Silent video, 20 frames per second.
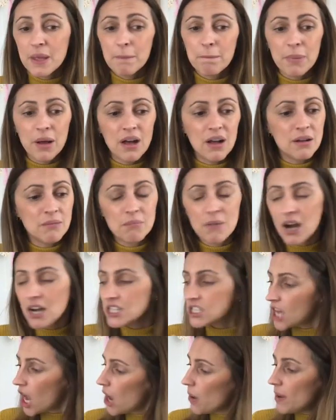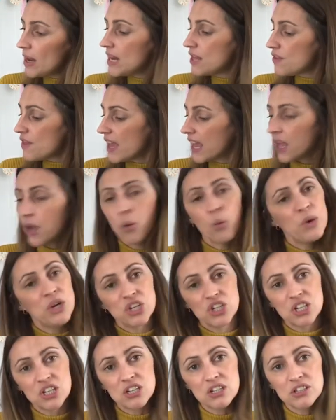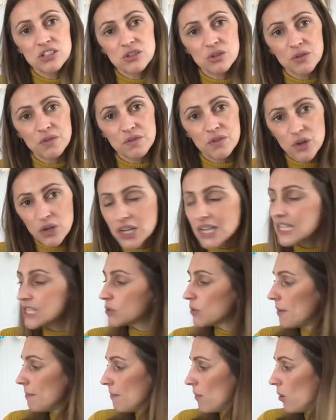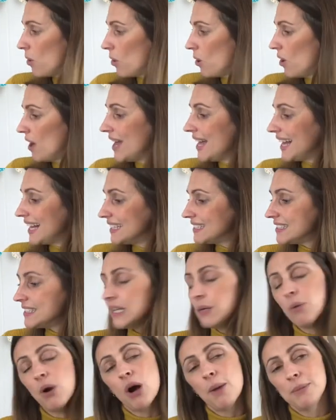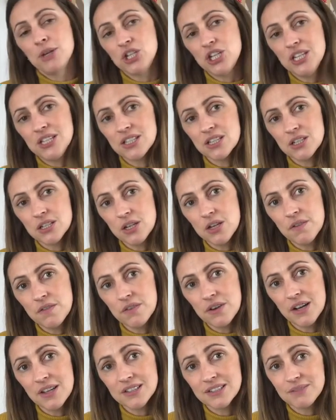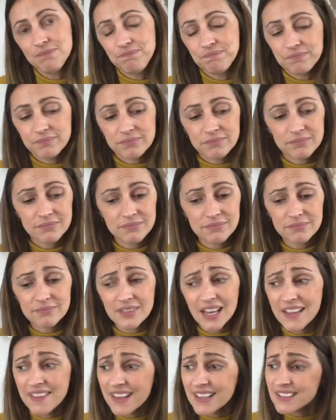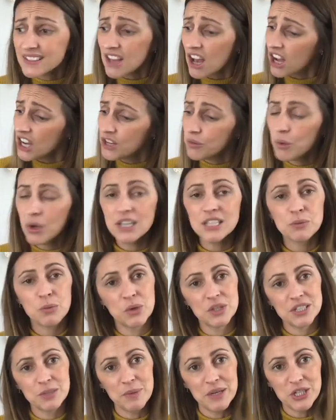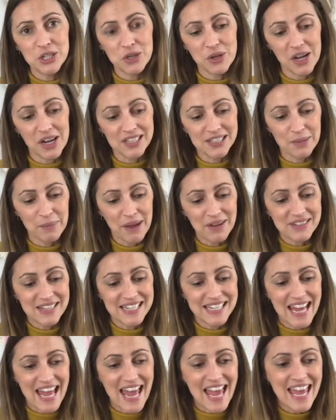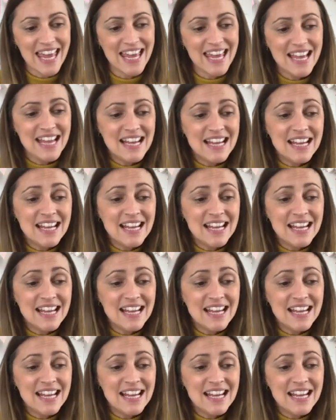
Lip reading: But I totally think we should sort of look into it more and see what our machines can do for us. And that's kind of what I wanted to speak to you guys about today.